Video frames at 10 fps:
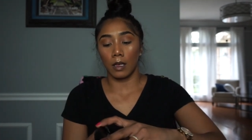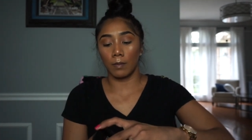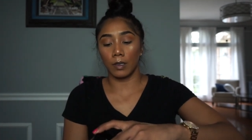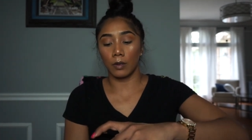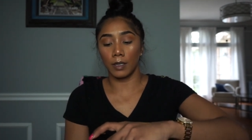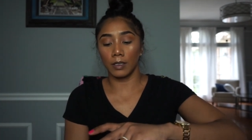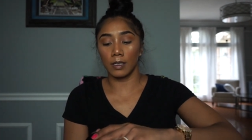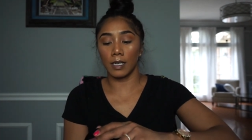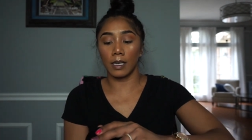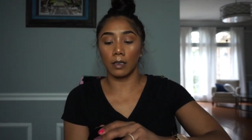I'm going
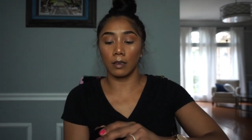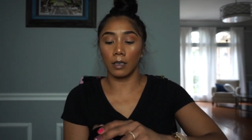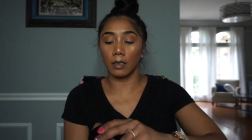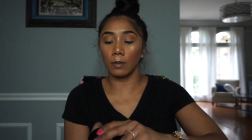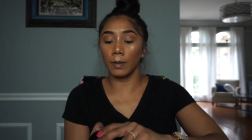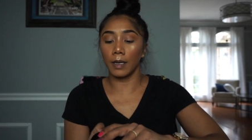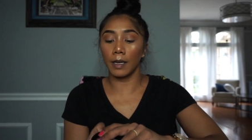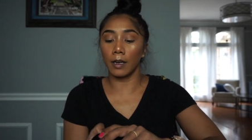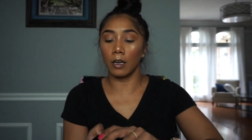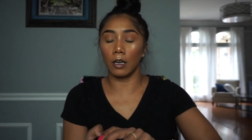to take a little
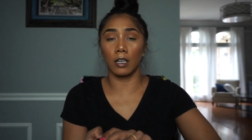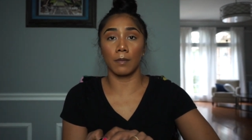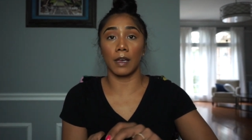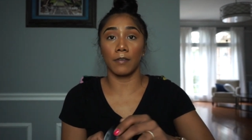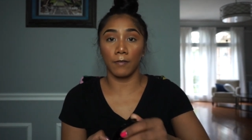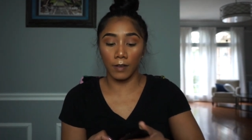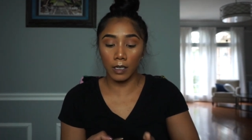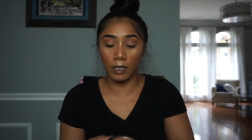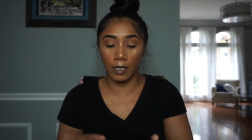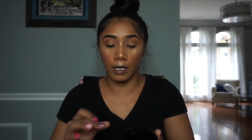bit on my
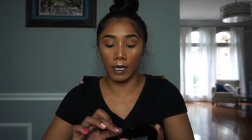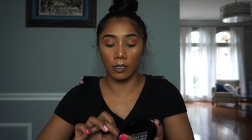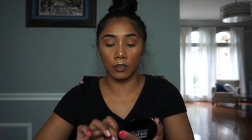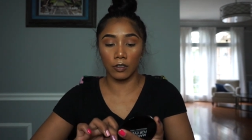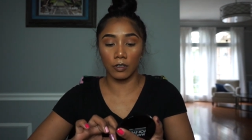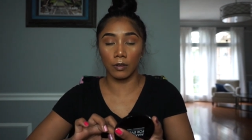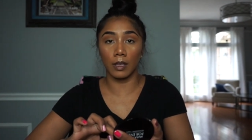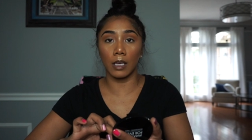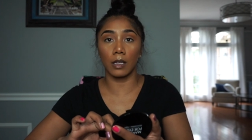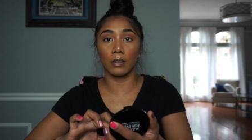finger and just do
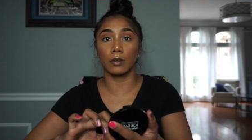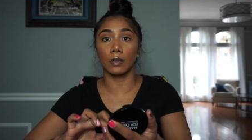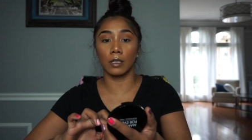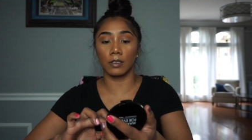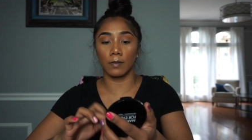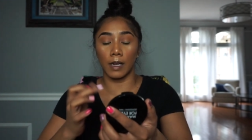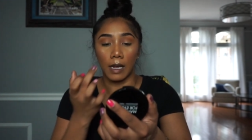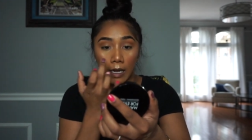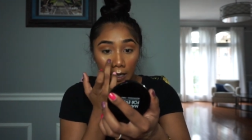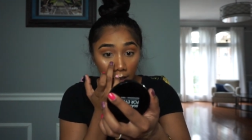the inner corners of my
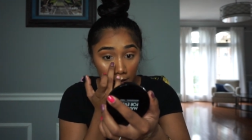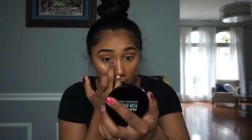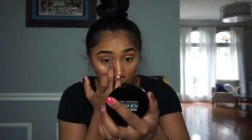eyes.